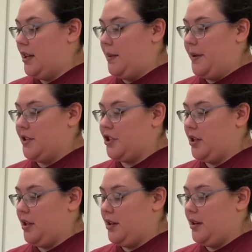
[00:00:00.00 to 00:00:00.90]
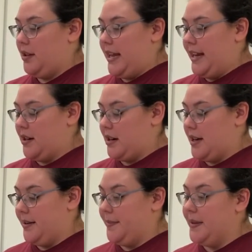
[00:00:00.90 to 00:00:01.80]
you put your little hanger
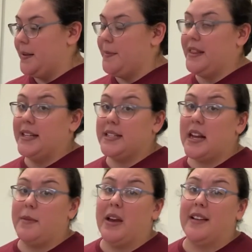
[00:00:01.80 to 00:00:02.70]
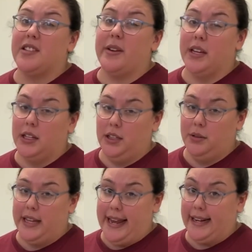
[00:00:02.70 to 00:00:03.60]
on, but this time you have to
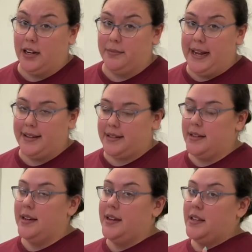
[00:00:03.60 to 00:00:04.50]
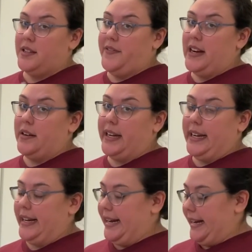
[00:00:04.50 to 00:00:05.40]
include the hanger mass. It's very
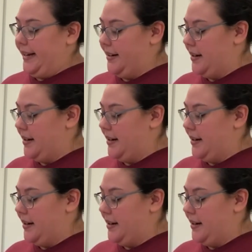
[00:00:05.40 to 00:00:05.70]
key.